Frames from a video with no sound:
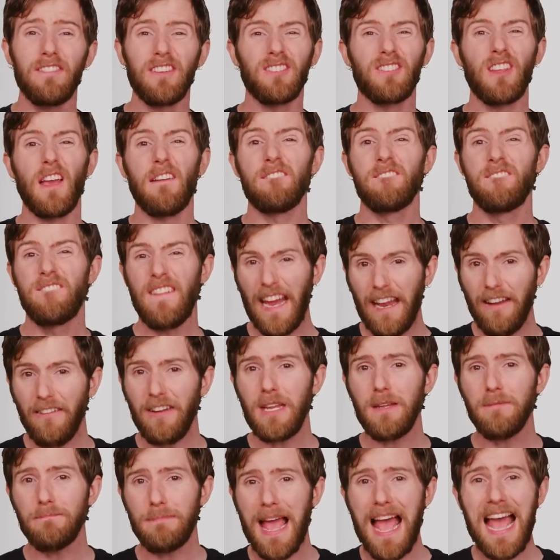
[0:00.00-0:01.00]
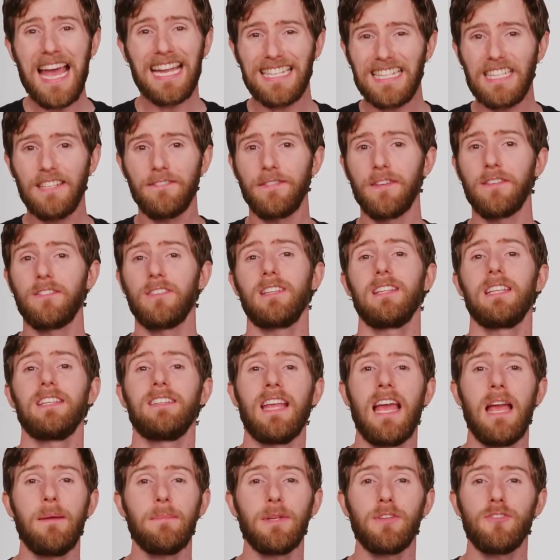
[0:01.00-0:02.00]
is very badly physically
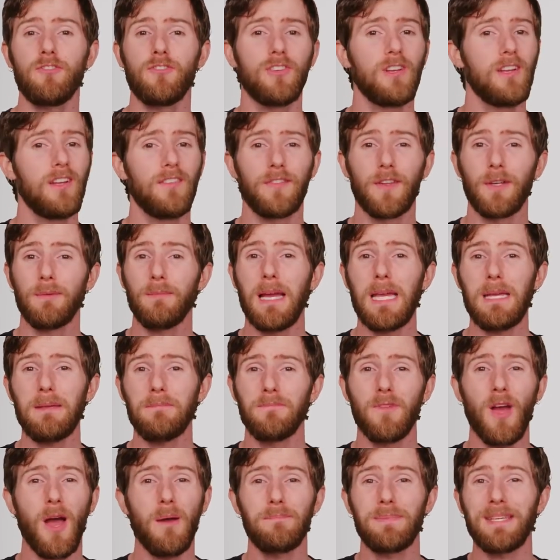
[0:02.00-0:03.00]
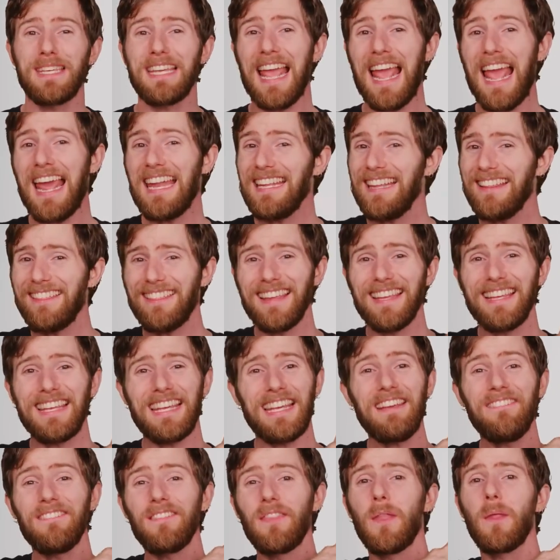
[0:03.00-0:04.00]
damaged, there might not be anything
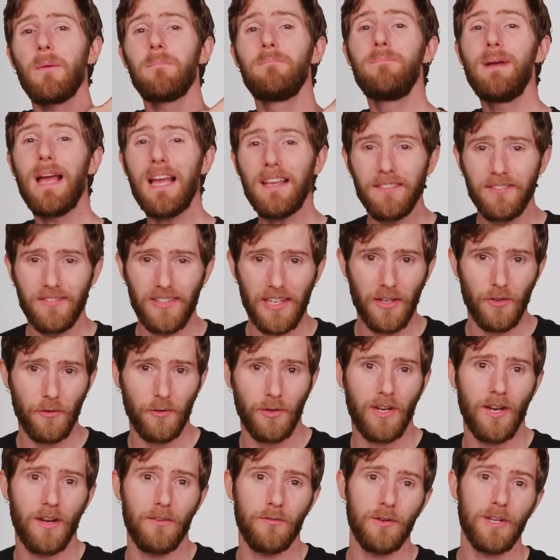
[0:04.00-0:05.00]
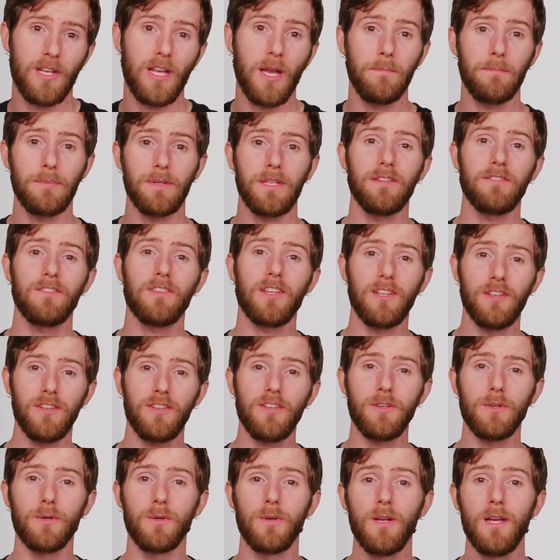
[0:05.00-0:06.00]
even the best data recovery companies can
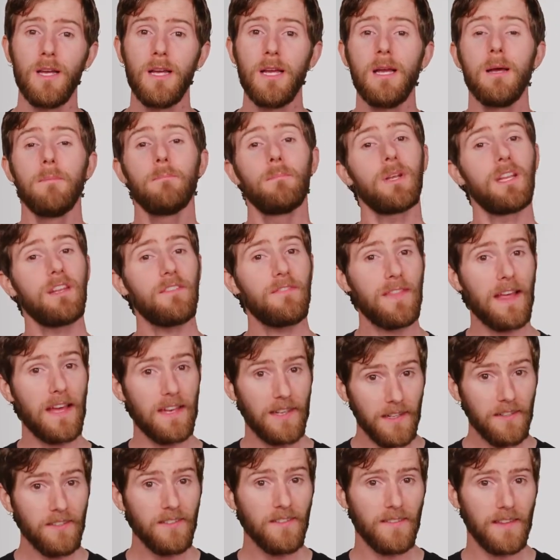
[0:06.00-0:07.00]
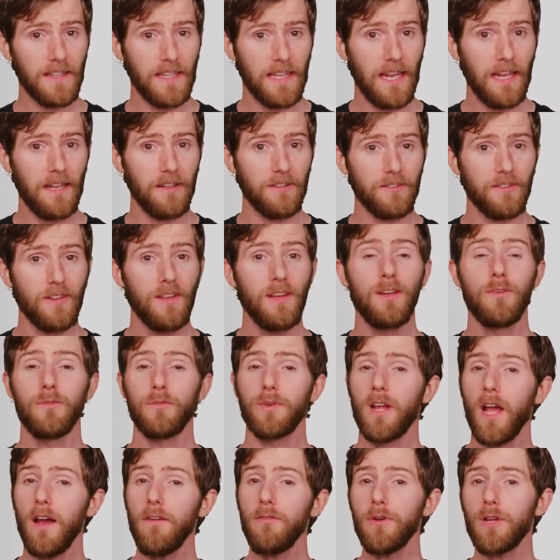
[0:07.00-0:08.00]
do. But if that isn't the case,
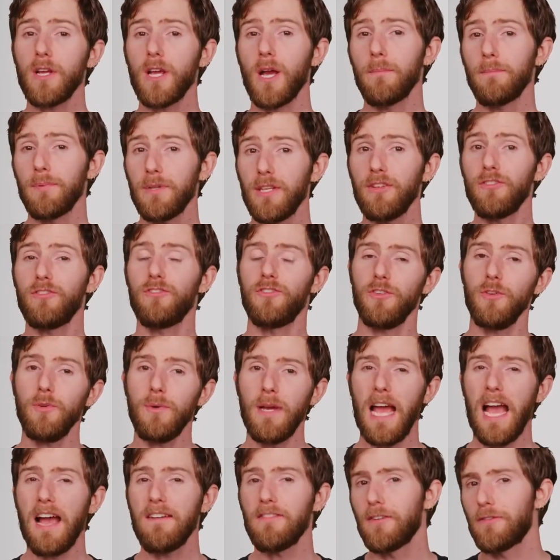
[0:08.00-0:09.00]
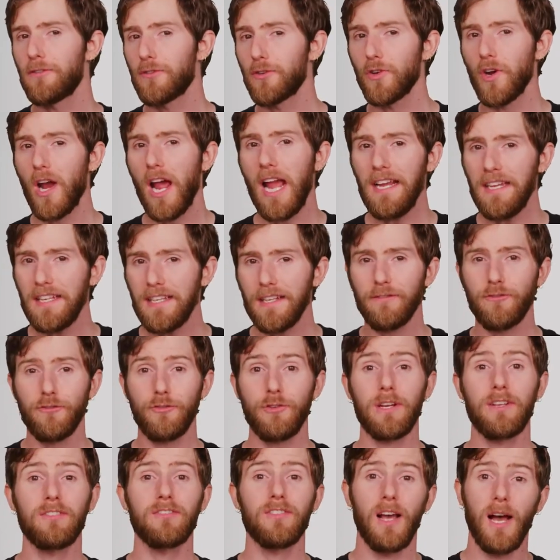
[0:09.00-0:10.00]
recovery companies do have a variety of
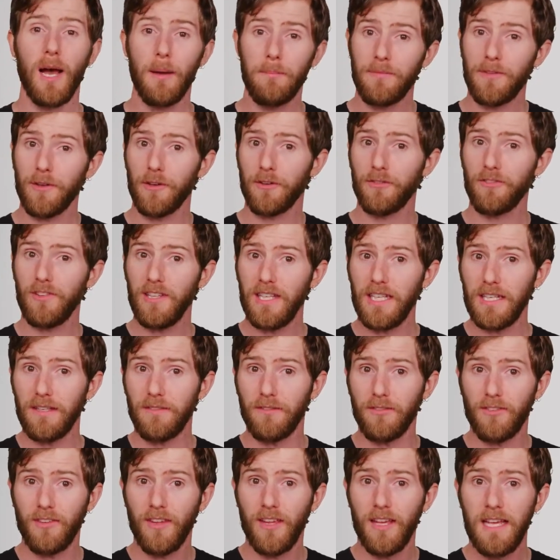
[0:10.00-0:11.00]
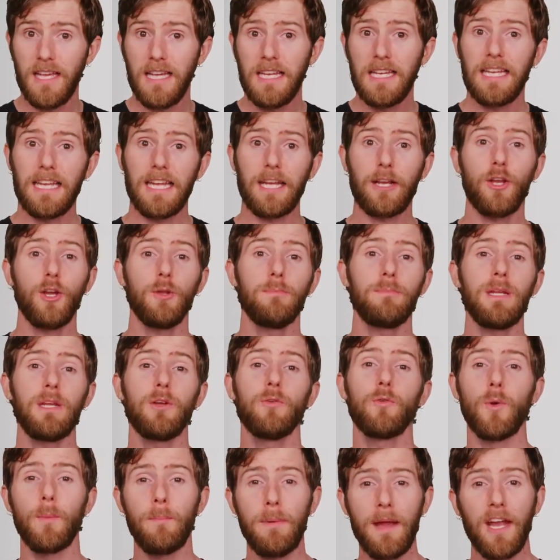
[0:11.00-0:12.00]
tricks up their sleeves. It could be
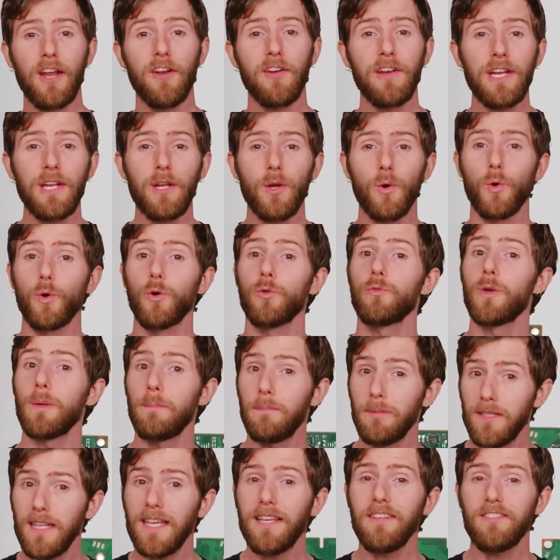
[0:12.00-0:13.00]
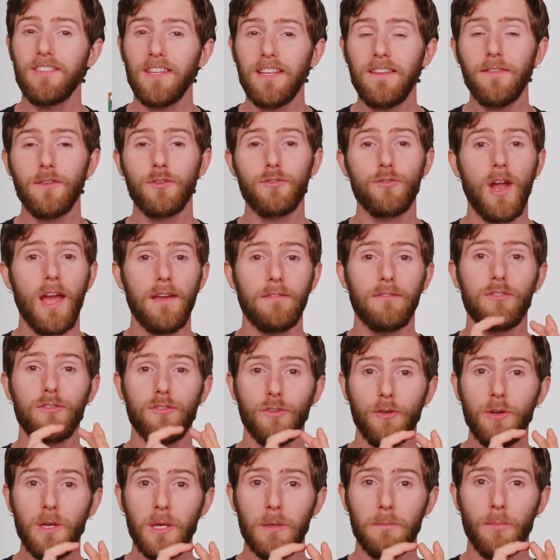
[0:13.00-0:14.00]
repairing or replacing the drive's
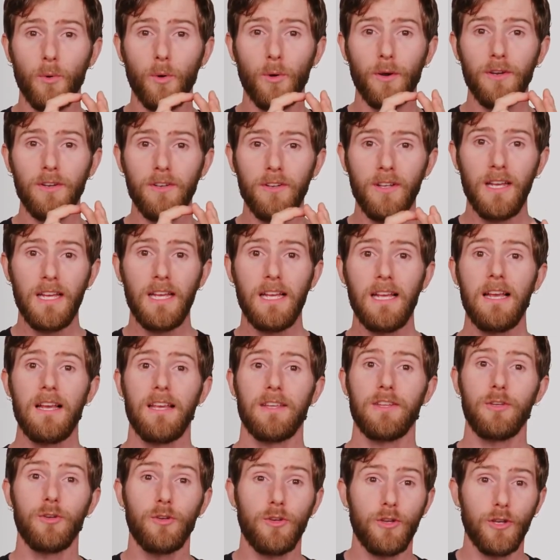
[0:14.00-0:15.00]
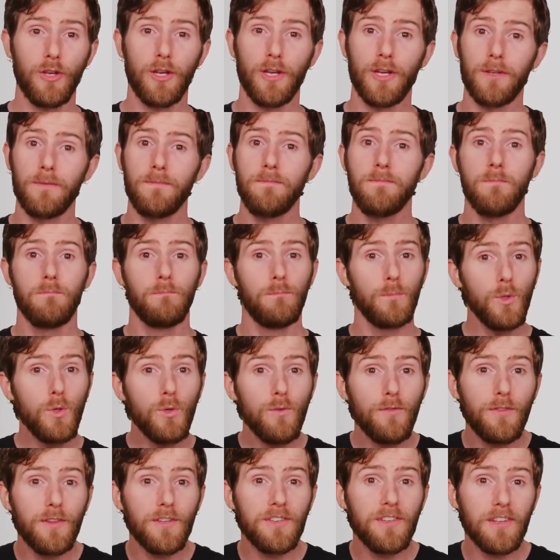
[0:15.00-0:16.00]
circuit board. You could
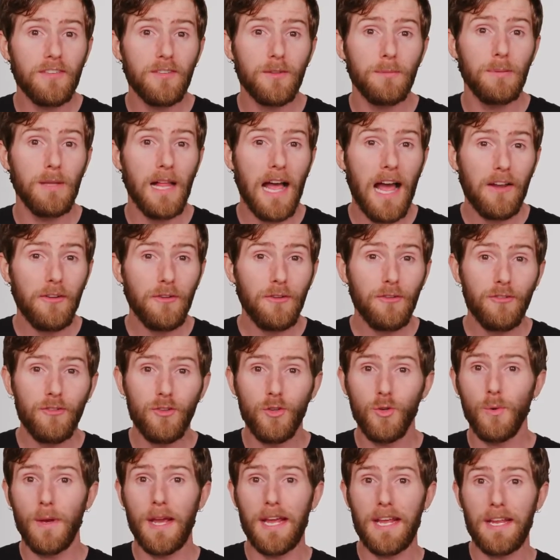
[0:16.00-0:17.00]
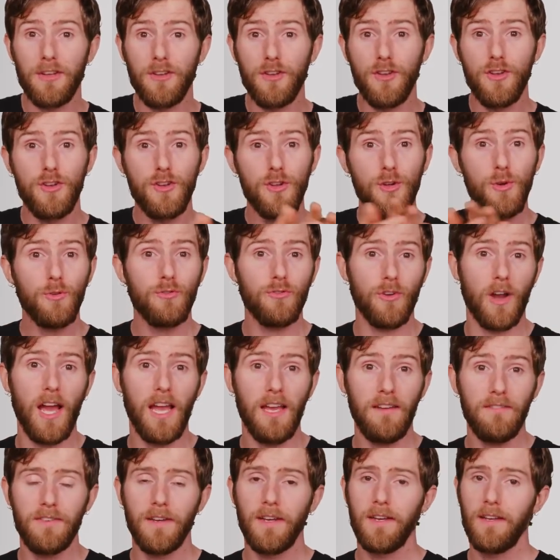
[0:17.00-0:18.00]
move the disk platters to a new
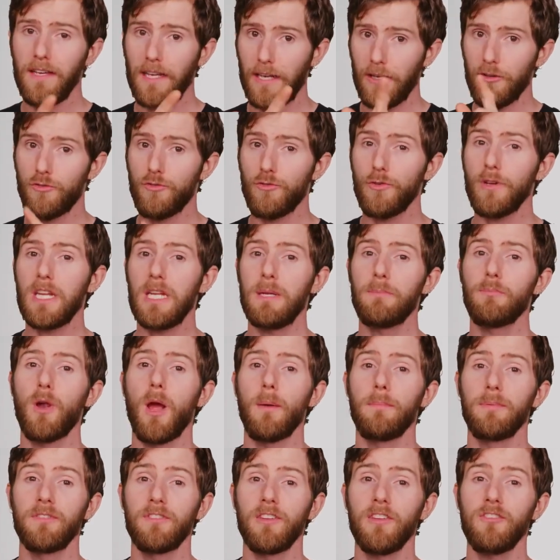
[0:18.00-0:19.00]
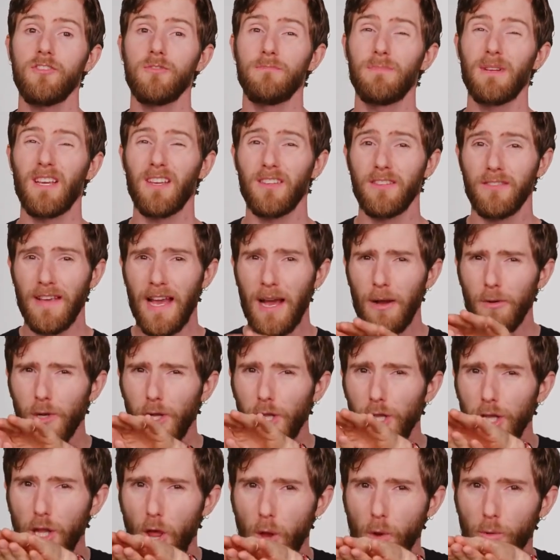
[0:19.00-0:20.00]
drive, a tricky proposition because of how
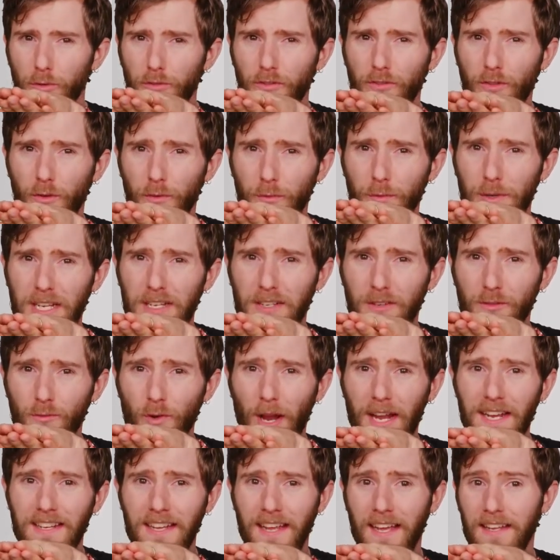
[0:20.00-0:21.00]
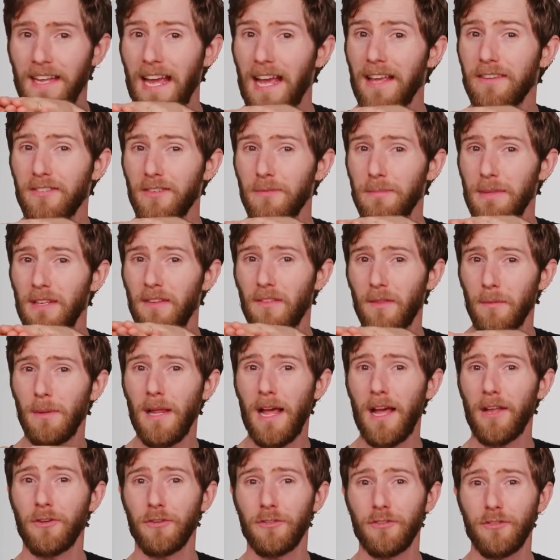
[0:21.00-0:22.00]
close the read and write head has to be to the
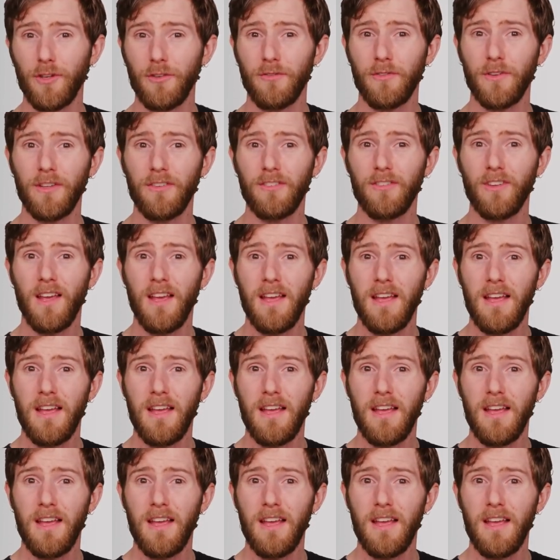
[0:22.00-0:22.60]
platter surface,